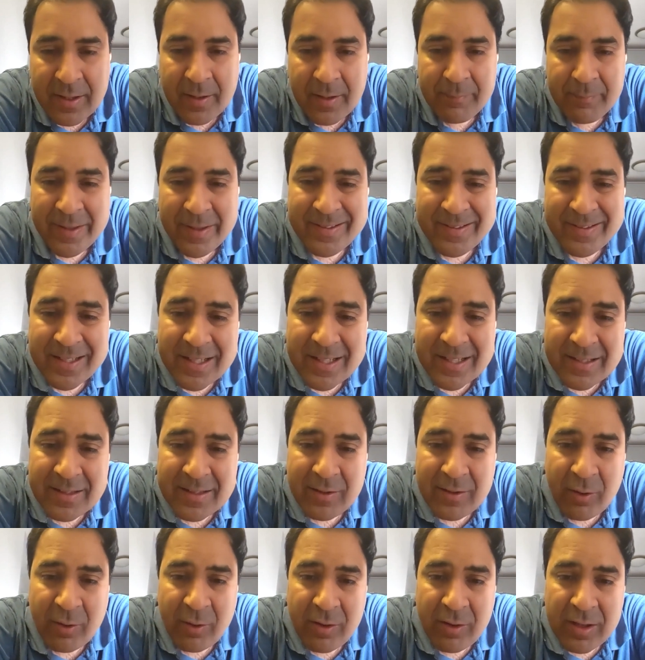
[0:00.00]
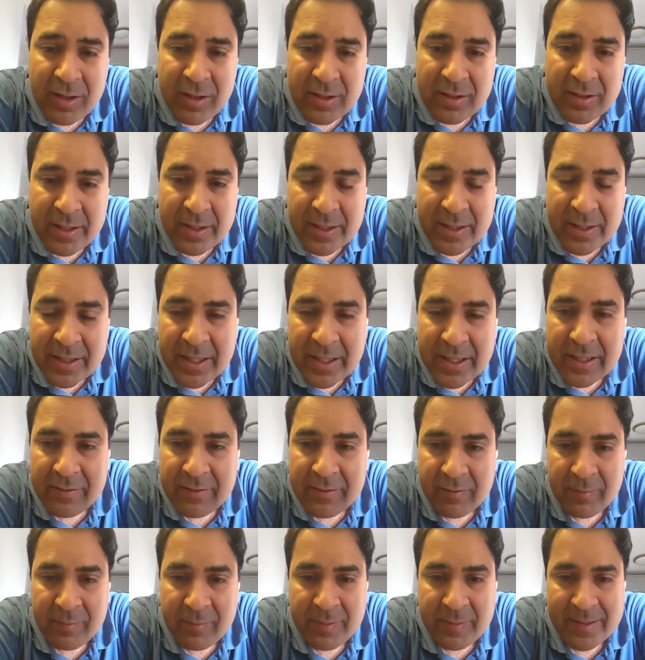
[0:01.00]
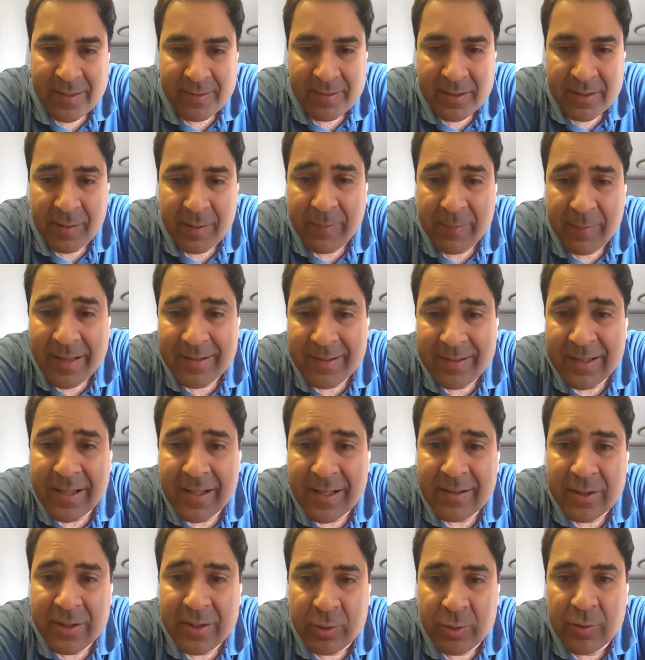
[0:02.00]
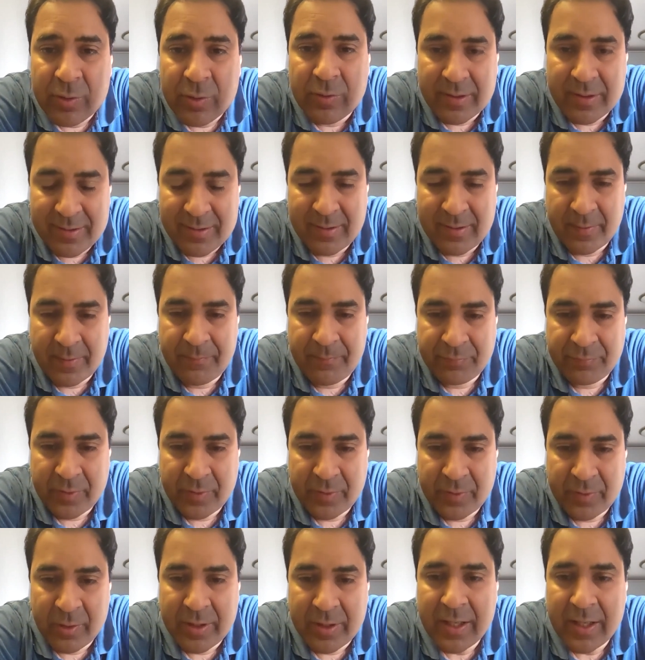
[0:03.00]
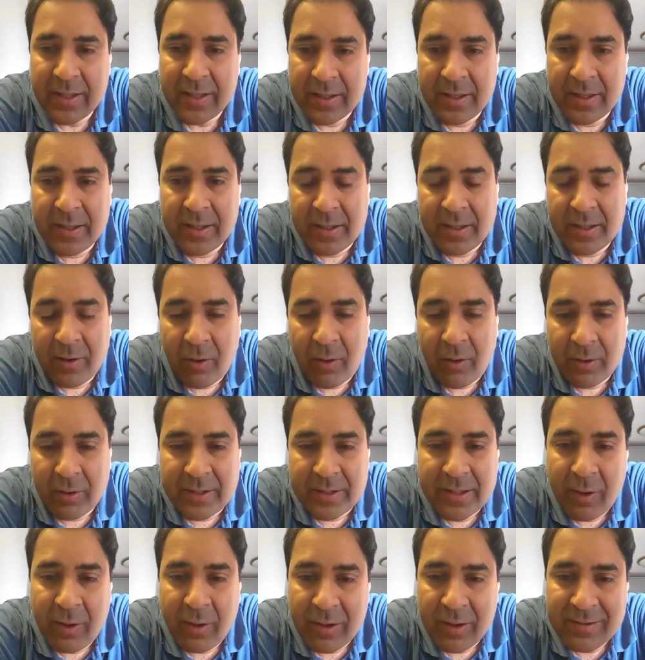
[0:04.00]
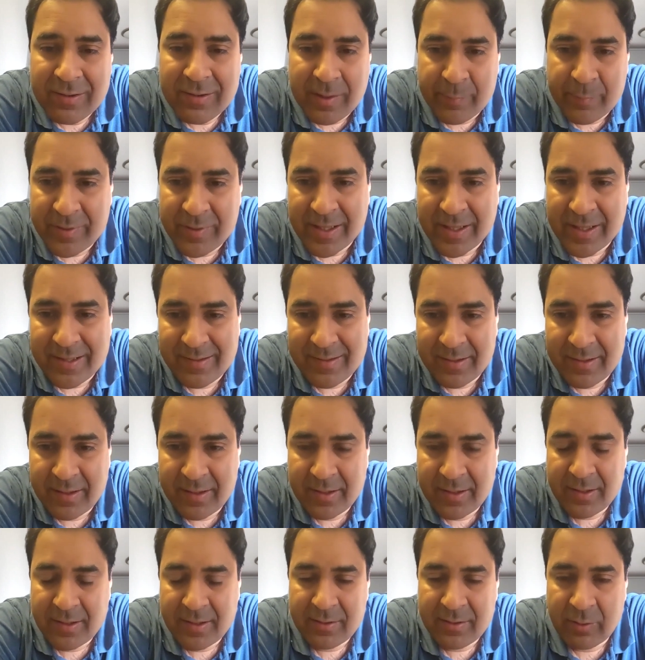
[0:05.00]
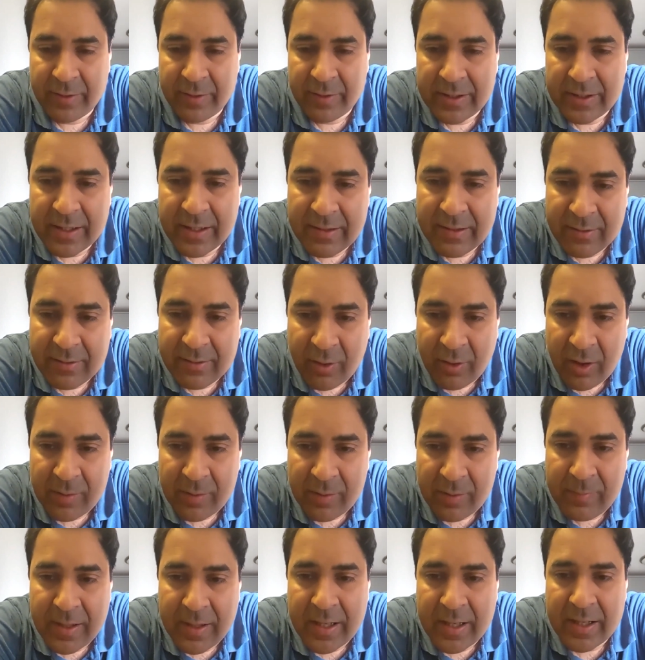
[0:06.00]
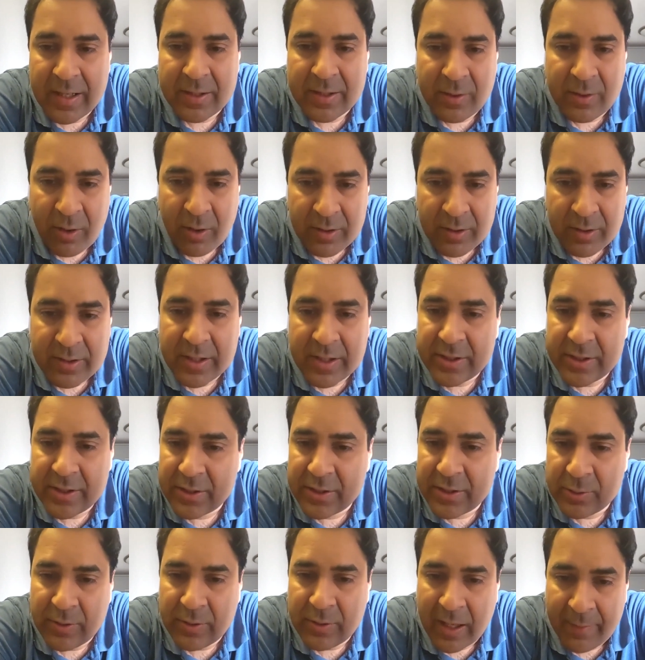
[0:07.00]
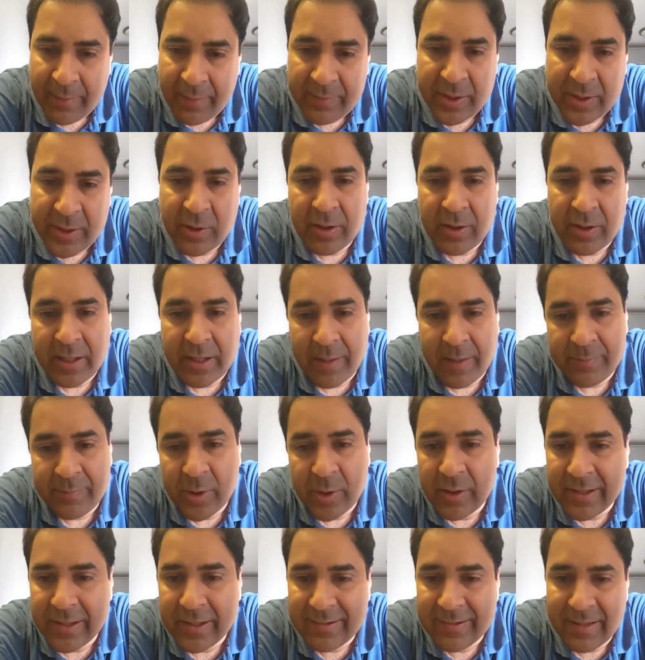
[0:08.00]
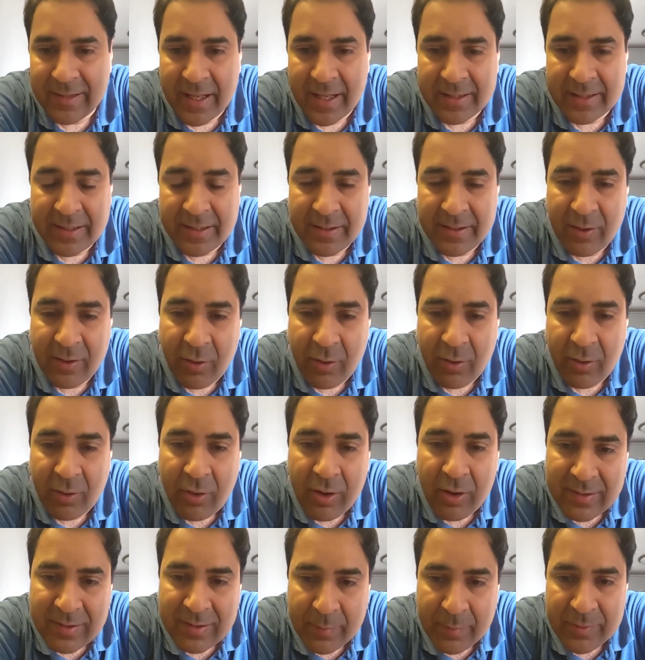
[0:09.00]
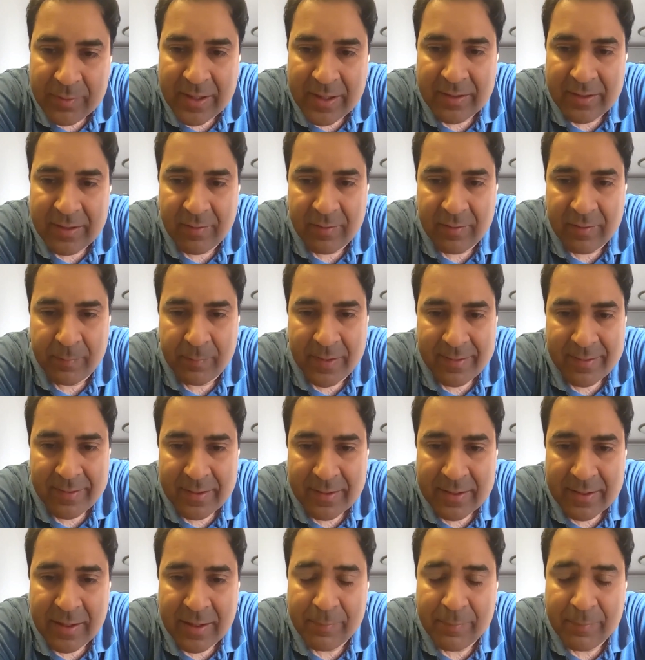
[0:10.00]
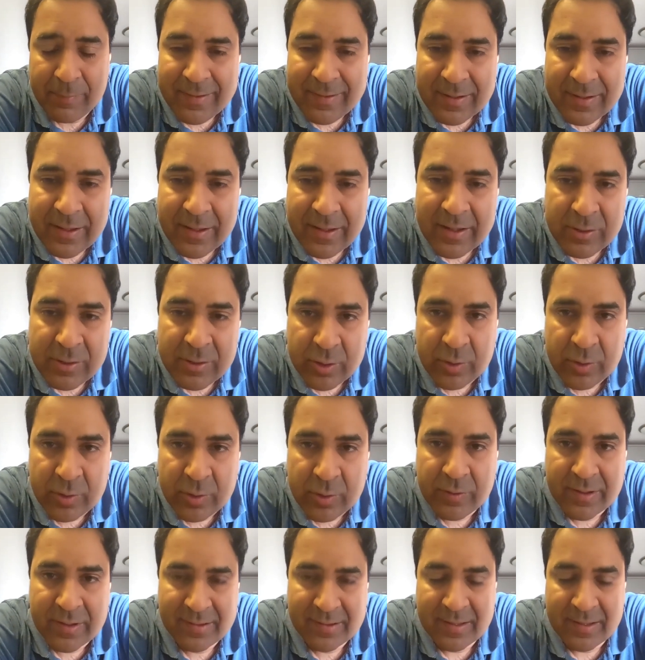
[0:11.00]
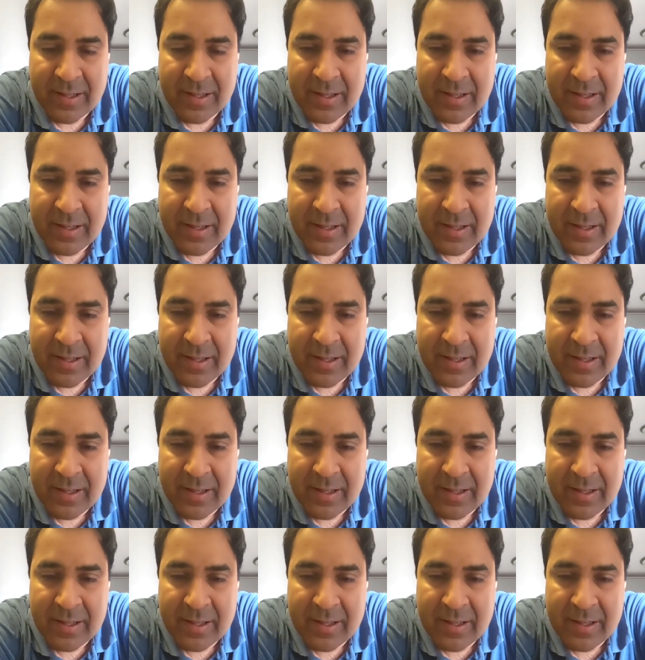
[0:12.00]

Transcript: Basically, these are all ingredients of the placenta. Placenta is a universe. Okay, these are all subsets. So whether it's cord blood, cord tissue, amnion, amniotic sac, these are all subsets of the placenta. Placenta is a universe.